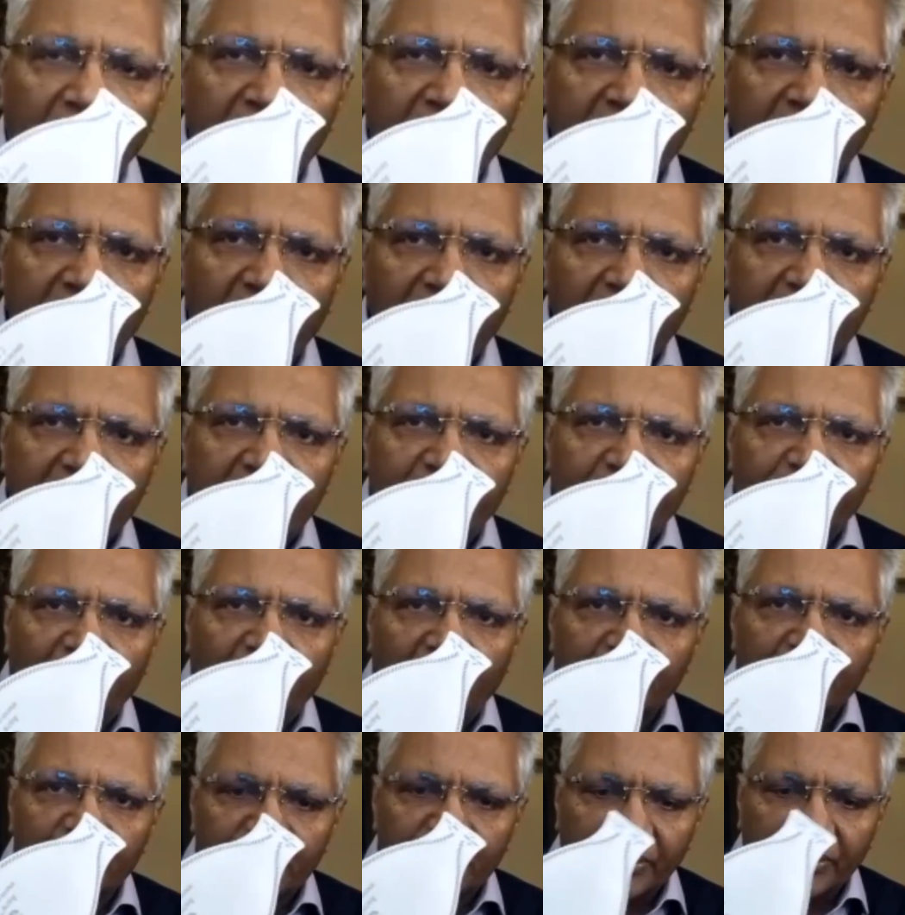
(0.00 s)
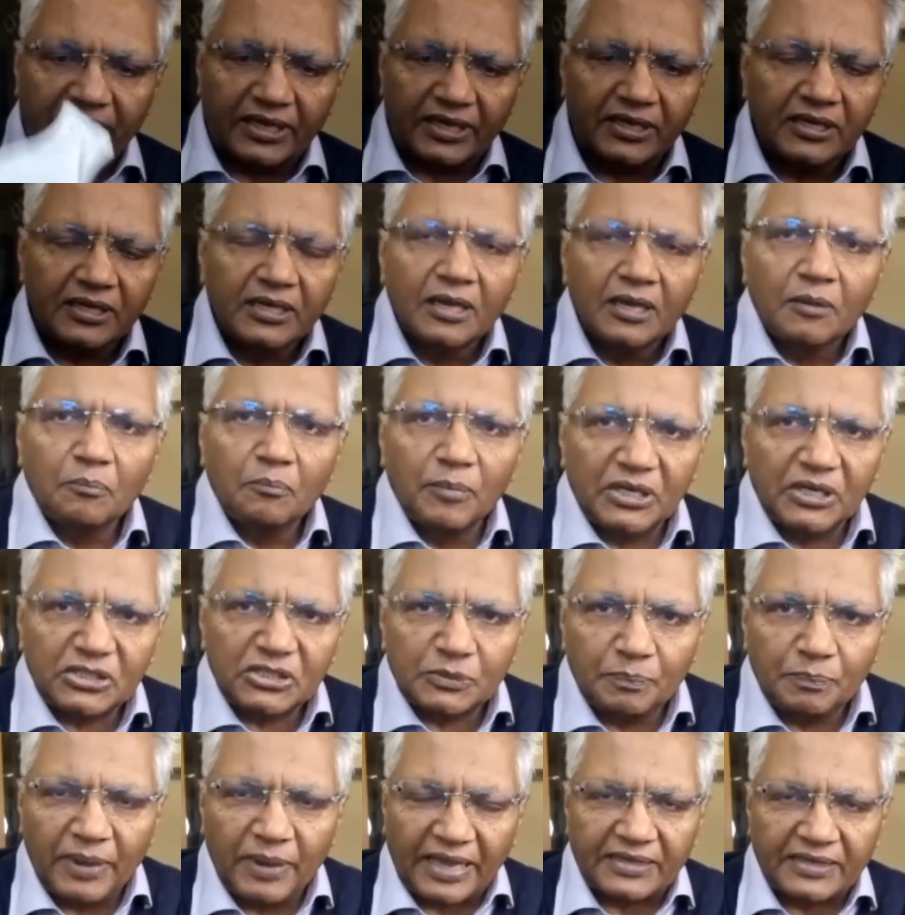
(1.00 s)
N ninety-fives here,
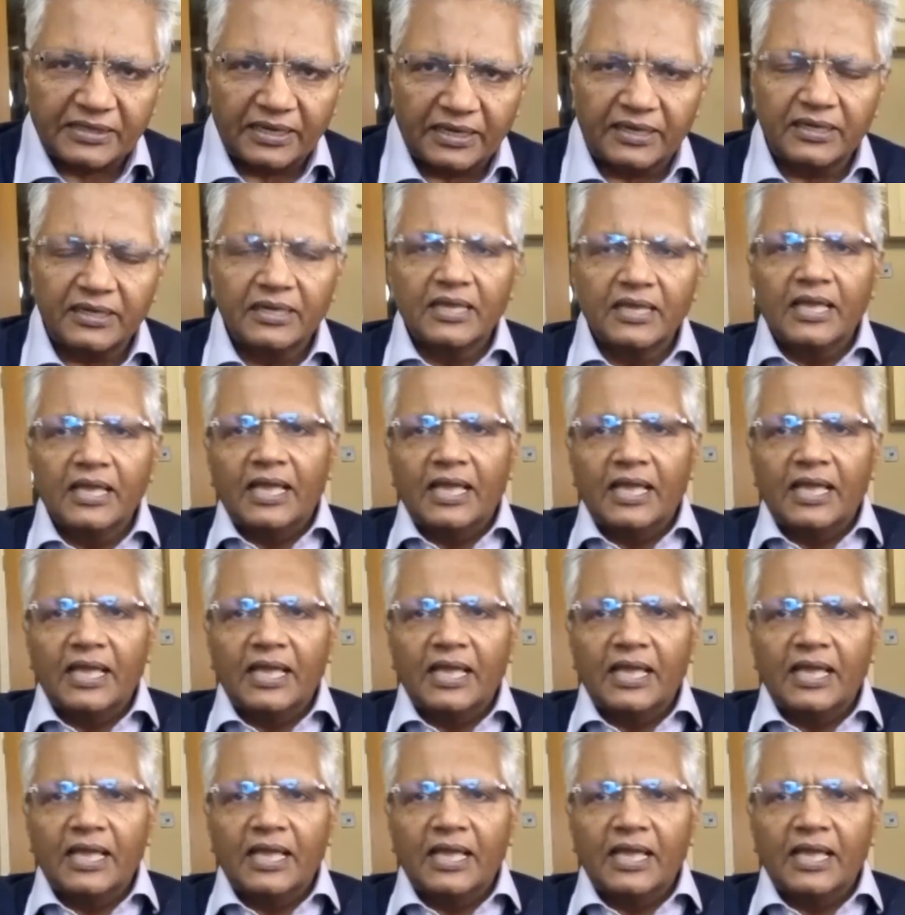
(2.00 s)
much better.